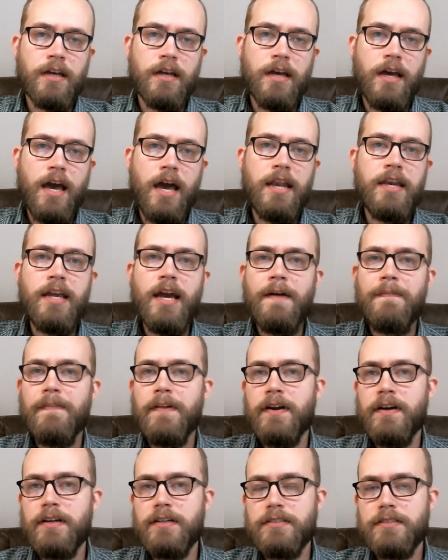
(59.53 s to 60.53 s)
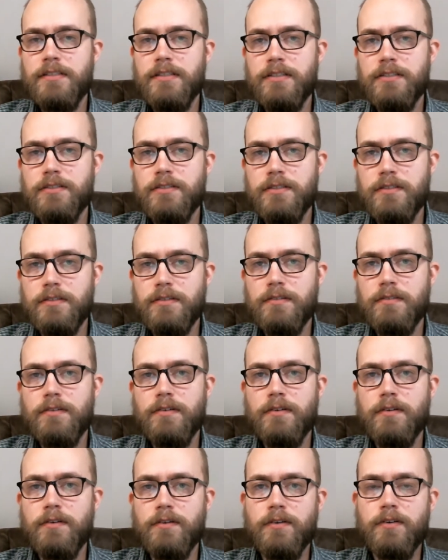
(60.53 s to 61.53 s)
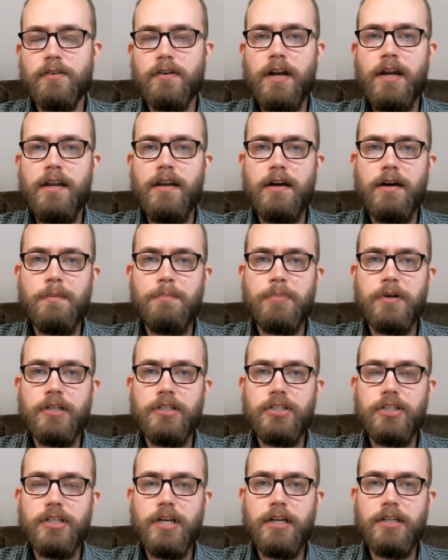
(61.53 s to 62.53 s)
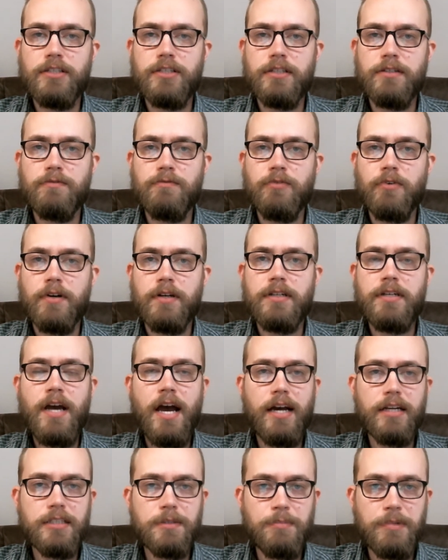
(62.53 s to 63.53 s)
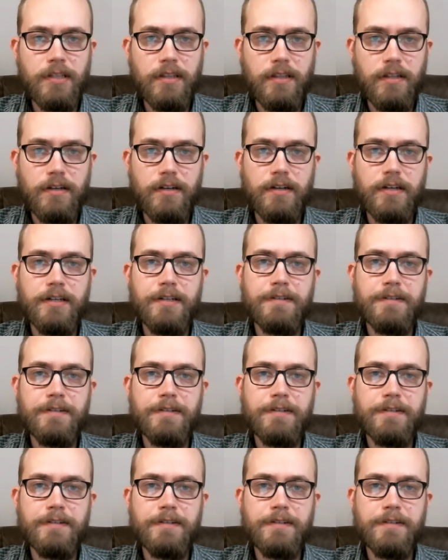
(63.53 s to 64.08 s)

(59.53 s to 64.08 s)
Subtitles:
and yet there is this great appreciation for attachment theory.